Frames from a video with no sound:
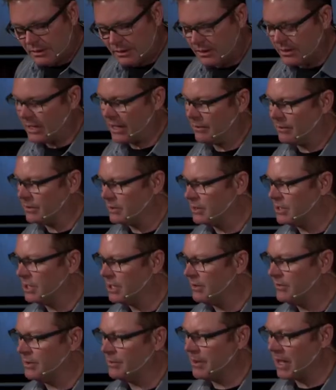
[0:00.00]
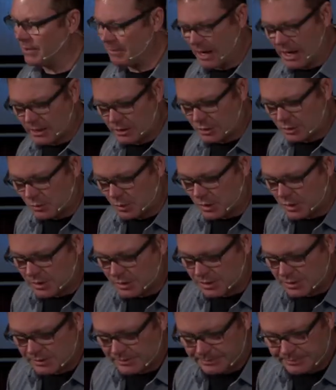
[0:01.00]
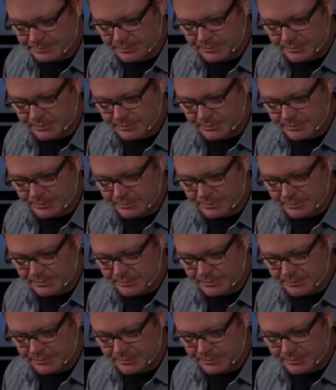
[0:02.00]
and that would to even make matters worse.